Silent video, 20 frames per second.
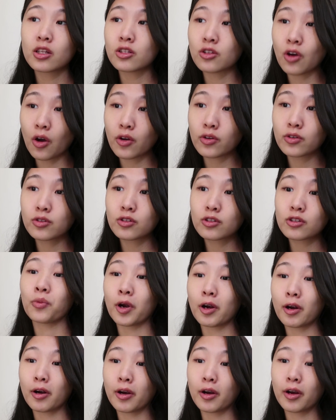Don't
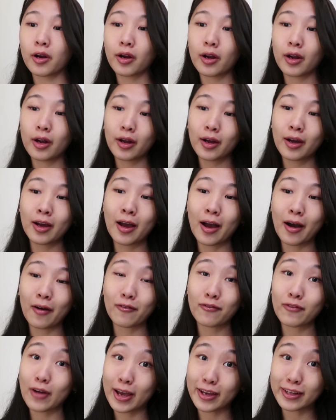wear
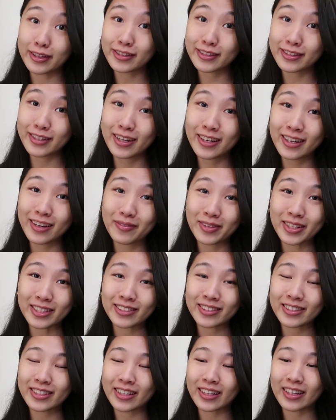our face,
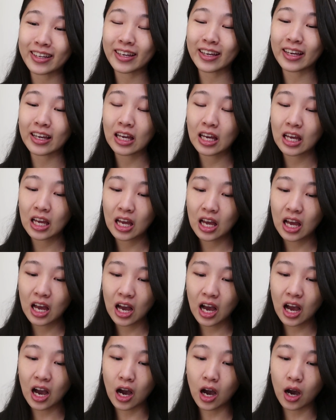basically.
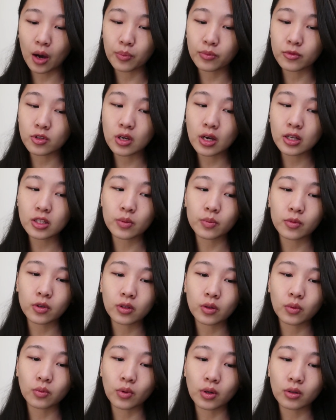You guys are more
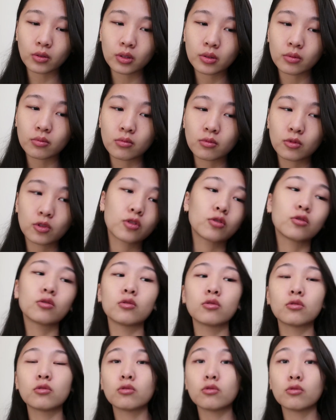than welcome to
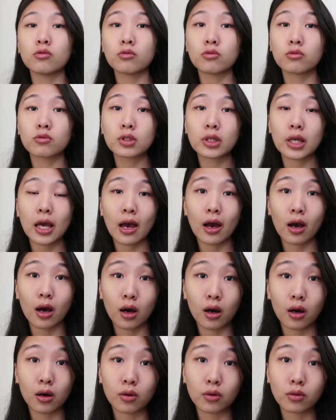use
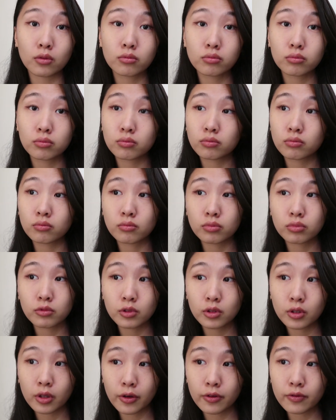our
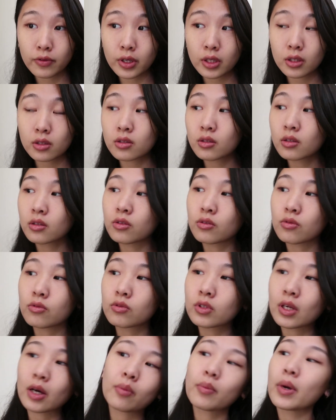clothing,
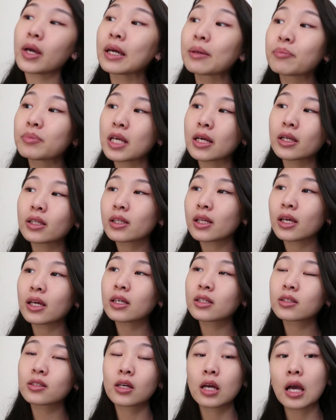use our makeup
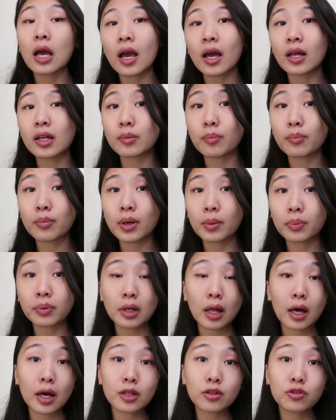techniques, and
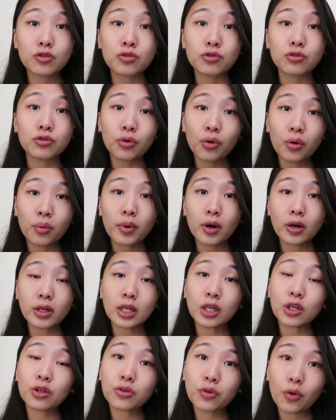apply it to your
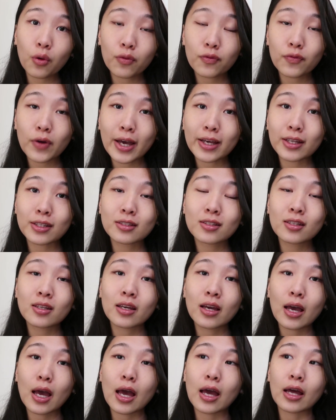body, your face,
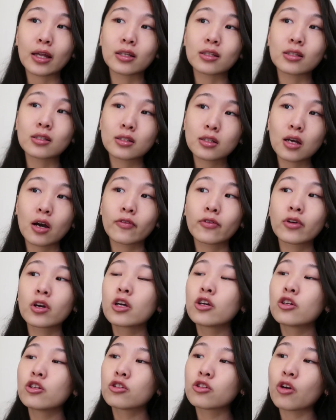and stuff.
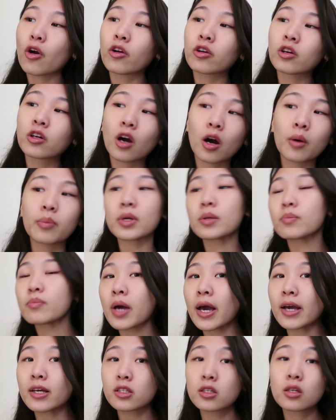Don't copy and
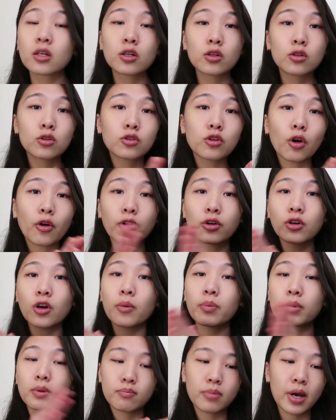paste. Don't
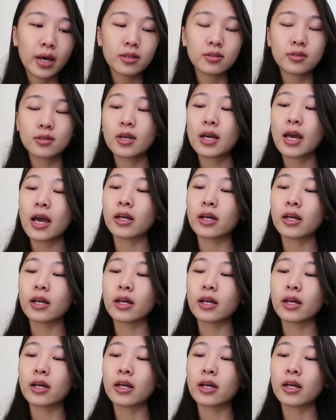copy and paste.